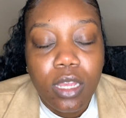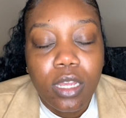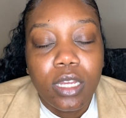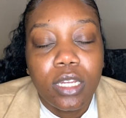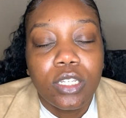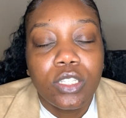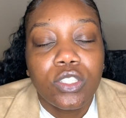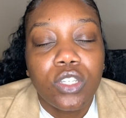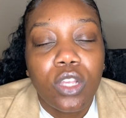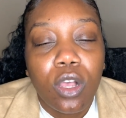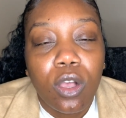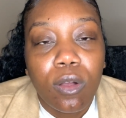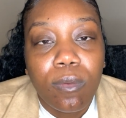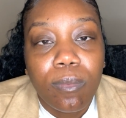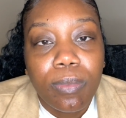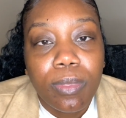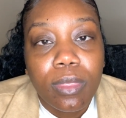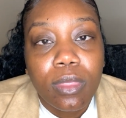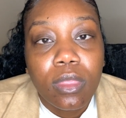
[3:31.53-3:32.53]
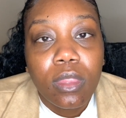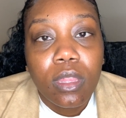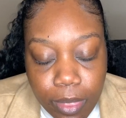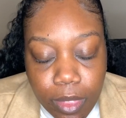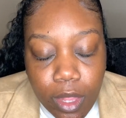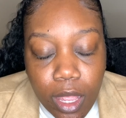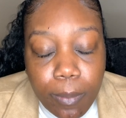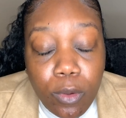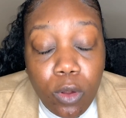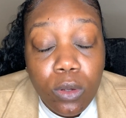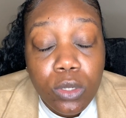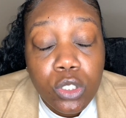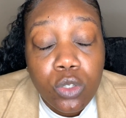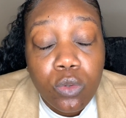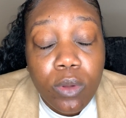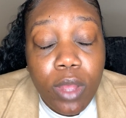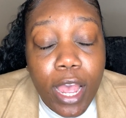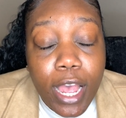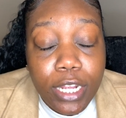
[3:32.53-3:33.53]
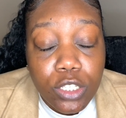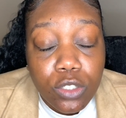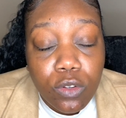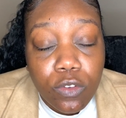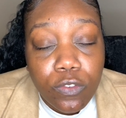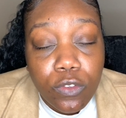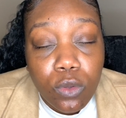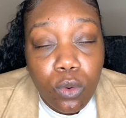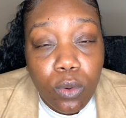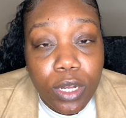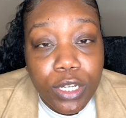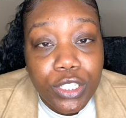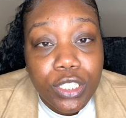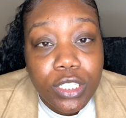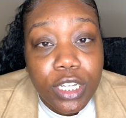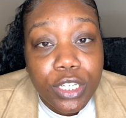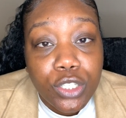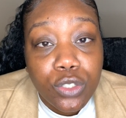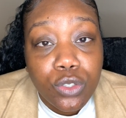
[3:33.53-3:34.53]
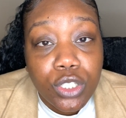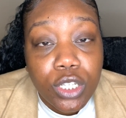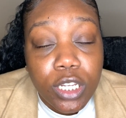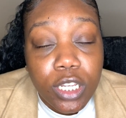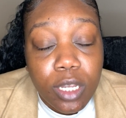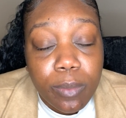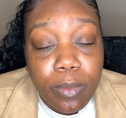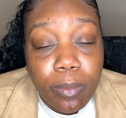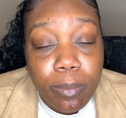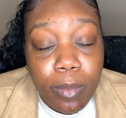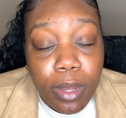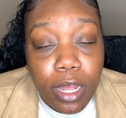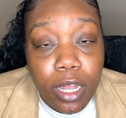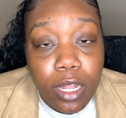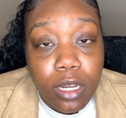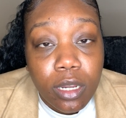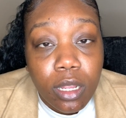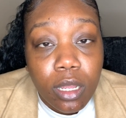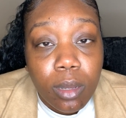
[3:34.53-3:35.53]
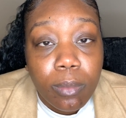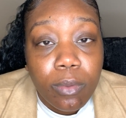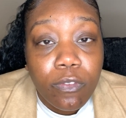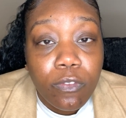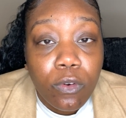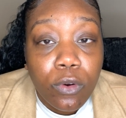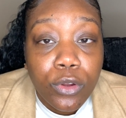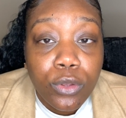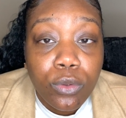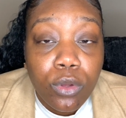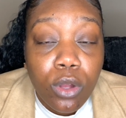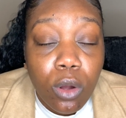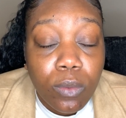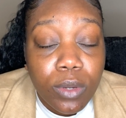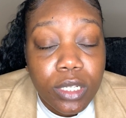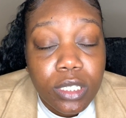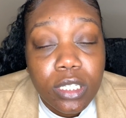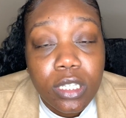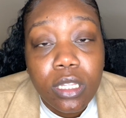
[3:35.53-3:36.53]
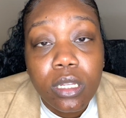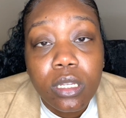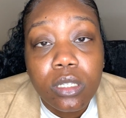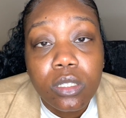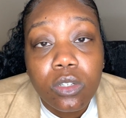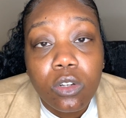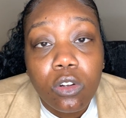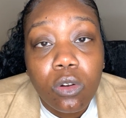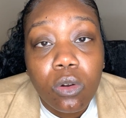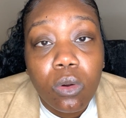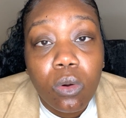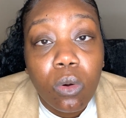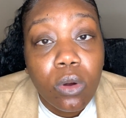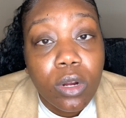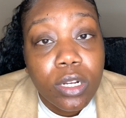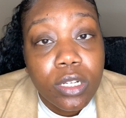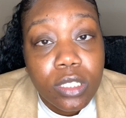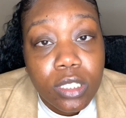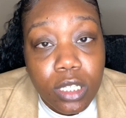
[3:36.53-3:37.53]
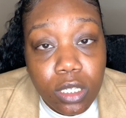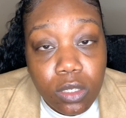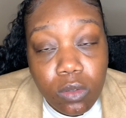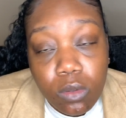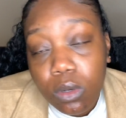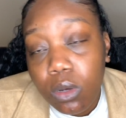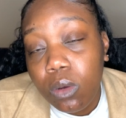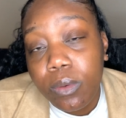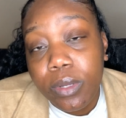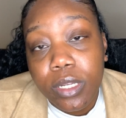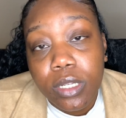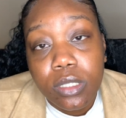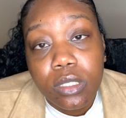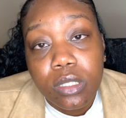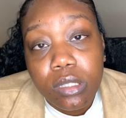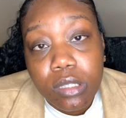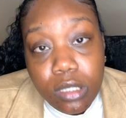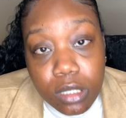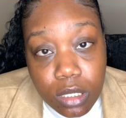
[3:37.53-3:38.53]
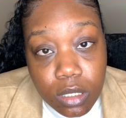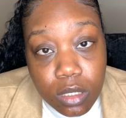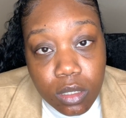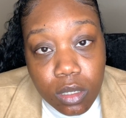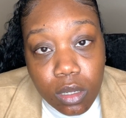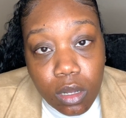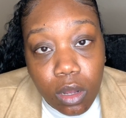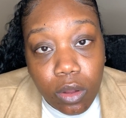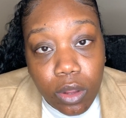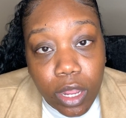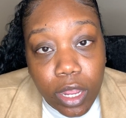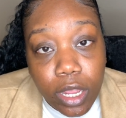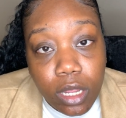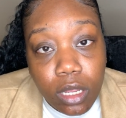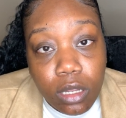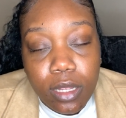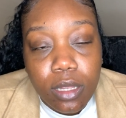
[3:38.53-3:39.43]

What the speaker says: So I'm going to ask you a few questions that you should keep in mind before you go into this or continue going into this, okay?